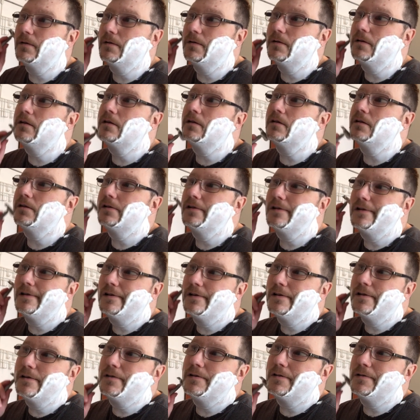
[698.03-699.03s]

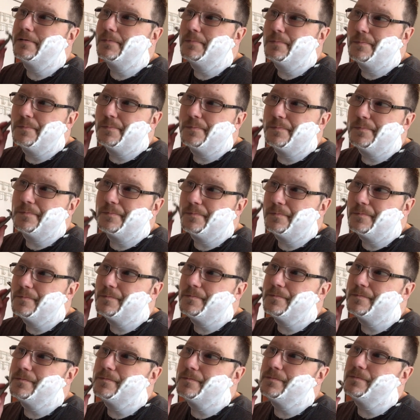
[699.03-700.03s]

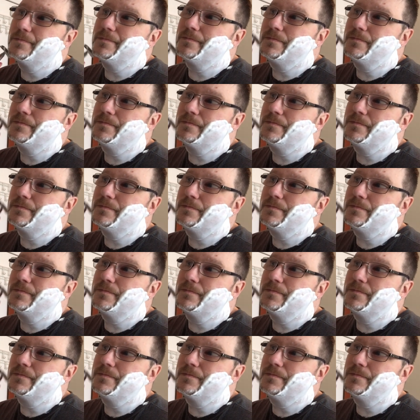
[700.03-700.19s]
Nothing is said.